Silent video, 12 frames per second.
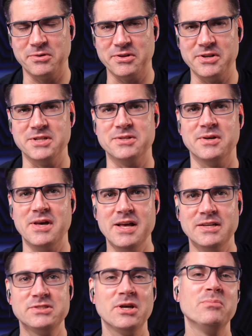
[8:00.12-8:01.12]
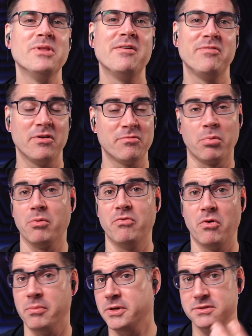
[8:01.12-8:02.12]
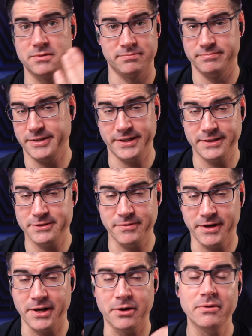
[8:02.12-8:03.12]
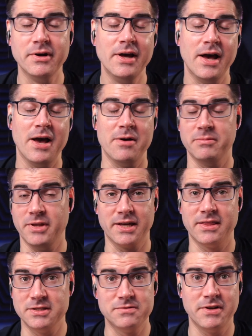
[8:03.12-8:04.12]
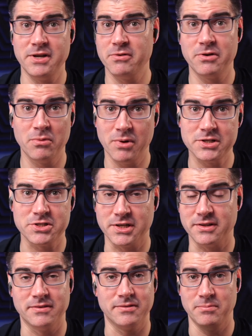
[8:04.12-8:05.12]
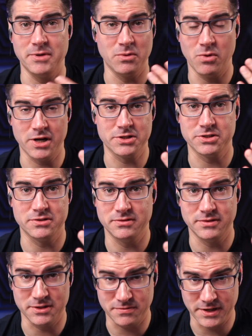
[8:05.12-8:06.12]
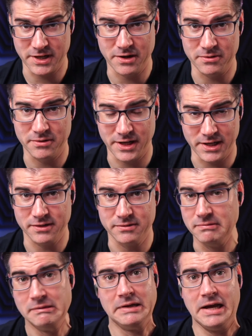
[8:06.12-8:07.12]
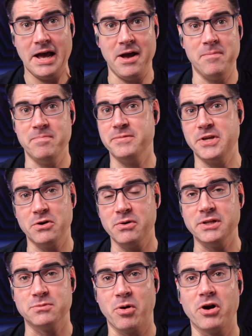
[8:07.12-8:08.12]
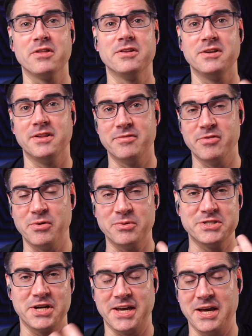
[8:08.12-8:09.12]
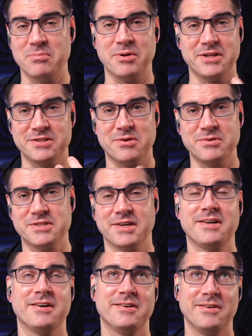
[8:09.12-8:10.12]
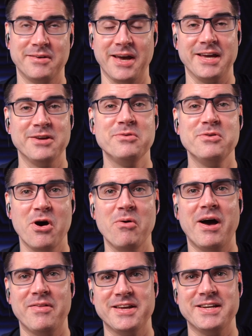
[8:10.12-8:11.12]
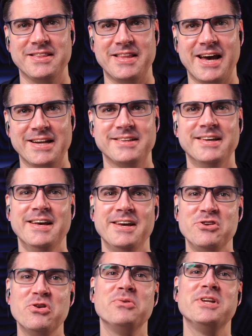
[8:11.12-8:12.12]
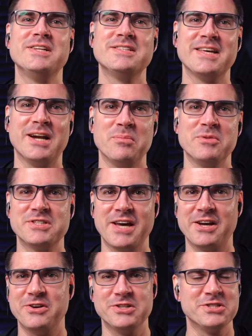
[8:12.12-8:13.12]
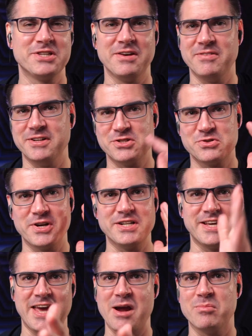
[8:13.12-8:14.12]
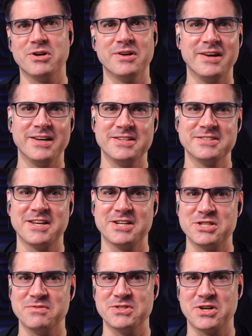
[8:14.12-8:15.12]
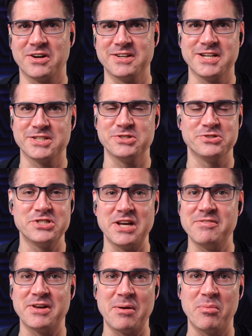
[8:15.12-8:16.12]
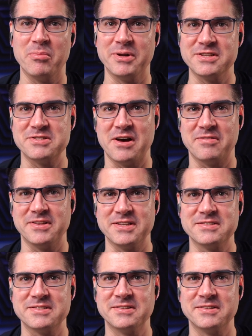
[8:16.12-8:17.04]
need to some level of performance, like this video you're watching me watch this video in. It's part of the delivery, which I get, but it's always like, okay, you know how they did that. You don't need to set up. This guy could have just given a straight to camera discussion of his architecture and shaved a couple minutes off this.